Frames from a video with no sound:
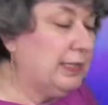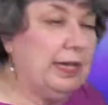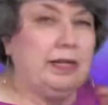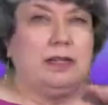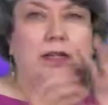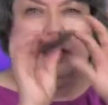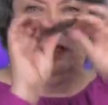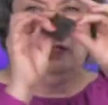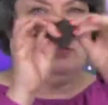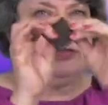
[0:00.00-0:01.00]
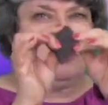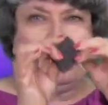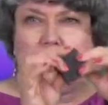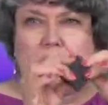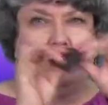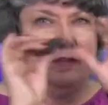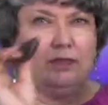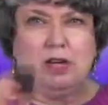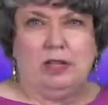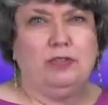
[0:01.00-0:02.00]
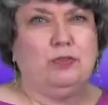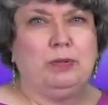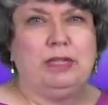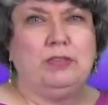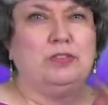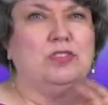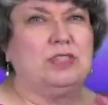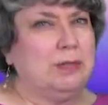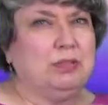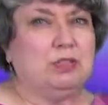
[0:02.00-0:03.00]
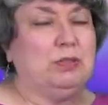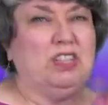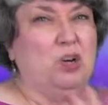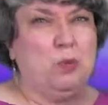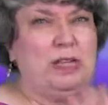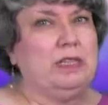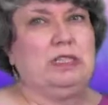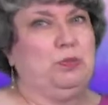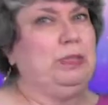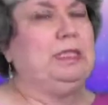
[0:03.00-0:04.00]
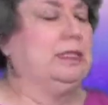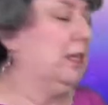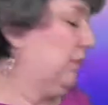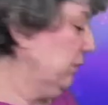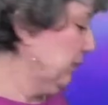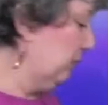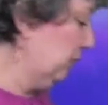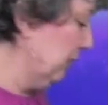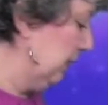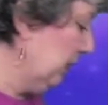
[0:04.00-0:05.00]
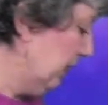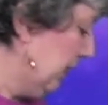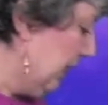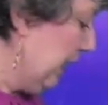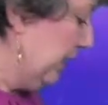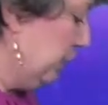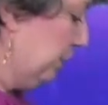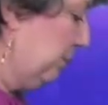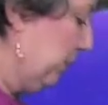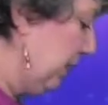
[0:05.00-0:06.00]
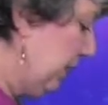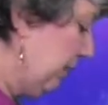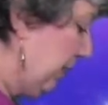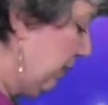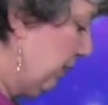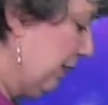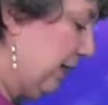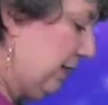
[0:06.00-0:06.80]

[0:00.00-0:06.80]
Take a little square of unsweetened or semi-sweet. You don't want the sweet stuff, because it really... And just put it in there